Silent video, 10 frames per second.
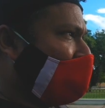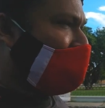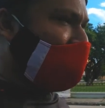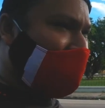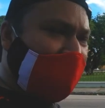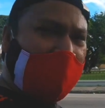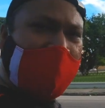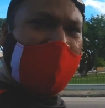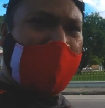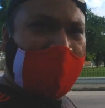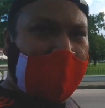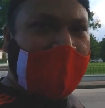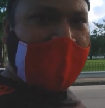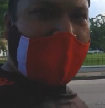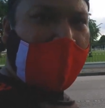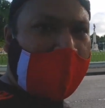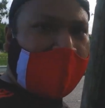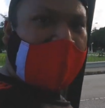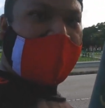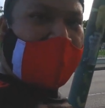And then we
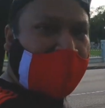have